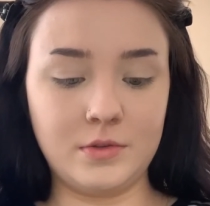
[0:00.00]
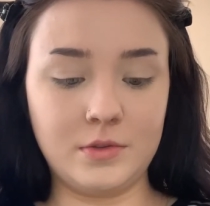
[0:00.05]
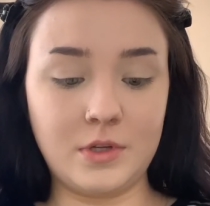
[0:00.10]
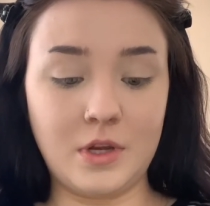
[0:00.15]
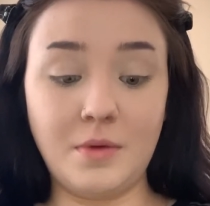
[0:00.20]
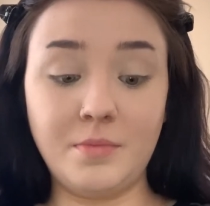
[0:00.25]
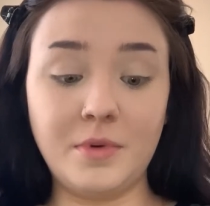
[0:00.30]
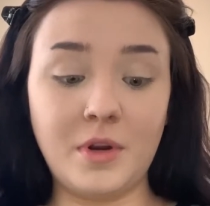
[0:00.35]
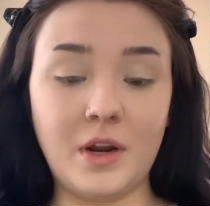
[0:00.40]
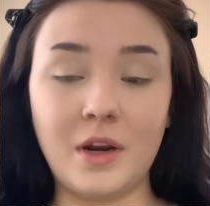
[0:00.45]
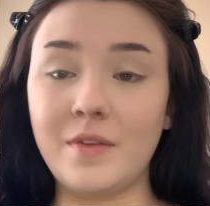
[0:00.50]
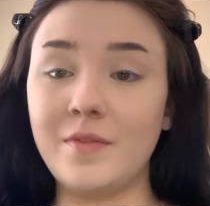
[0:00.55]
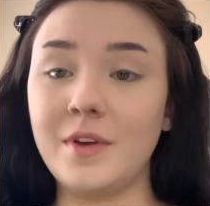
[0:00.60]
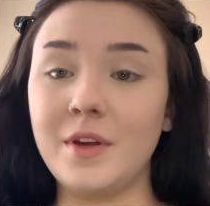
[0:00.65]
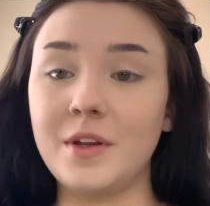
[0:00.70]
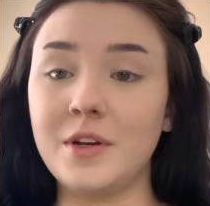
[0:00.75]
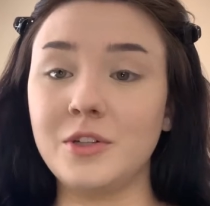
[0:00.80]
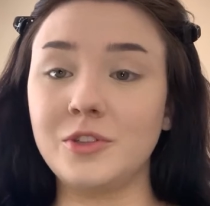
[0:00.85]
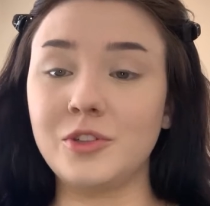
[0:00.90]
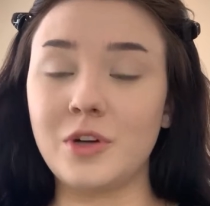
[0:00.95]
I'm not even
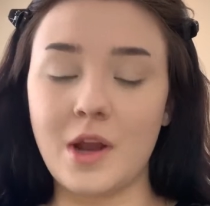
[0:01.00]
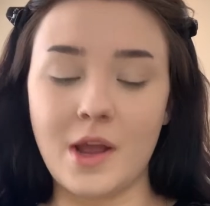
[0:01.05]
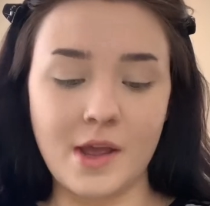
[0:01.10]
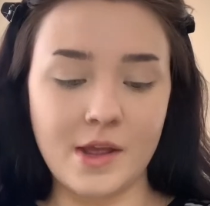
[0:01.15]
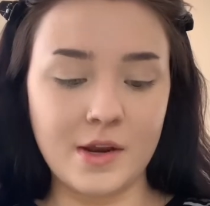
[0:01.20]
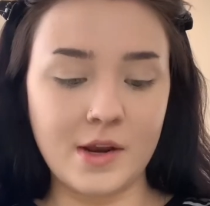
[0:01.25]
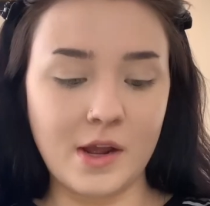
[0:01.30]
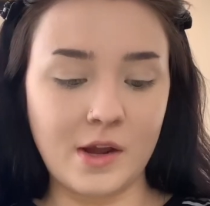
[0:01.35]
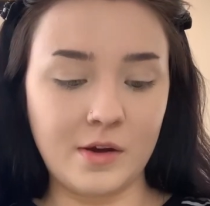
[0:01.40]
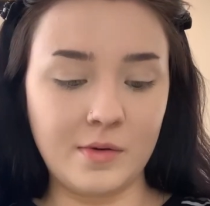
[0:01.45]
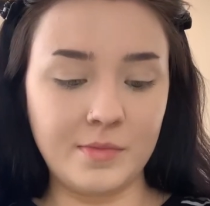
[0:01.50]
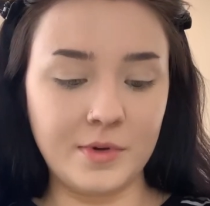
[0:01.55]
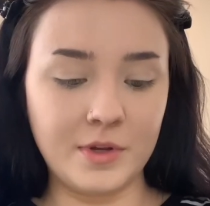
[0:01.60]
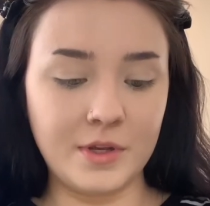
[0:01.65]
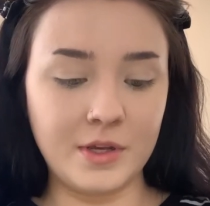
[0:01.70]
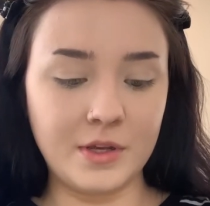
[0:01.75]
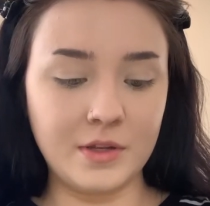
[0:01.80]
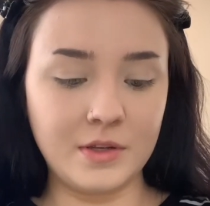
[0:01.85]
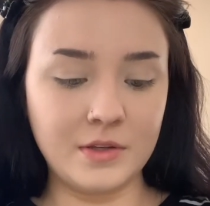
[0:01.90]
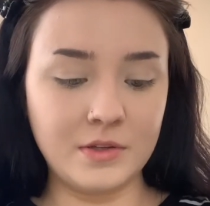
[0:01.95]
gonna try it now
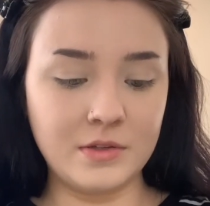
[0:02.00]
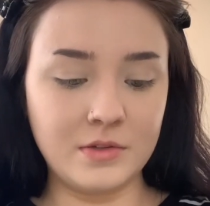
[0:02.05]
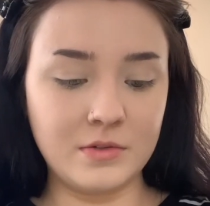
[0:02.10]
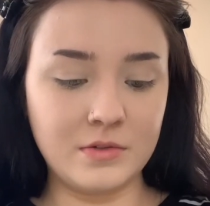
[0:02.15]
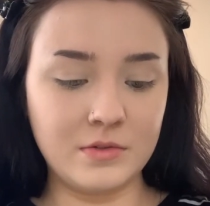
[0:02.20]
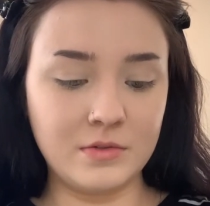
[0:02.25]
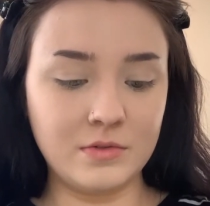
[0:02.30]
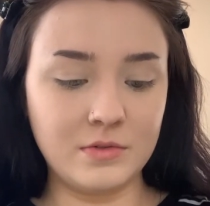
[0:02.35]
because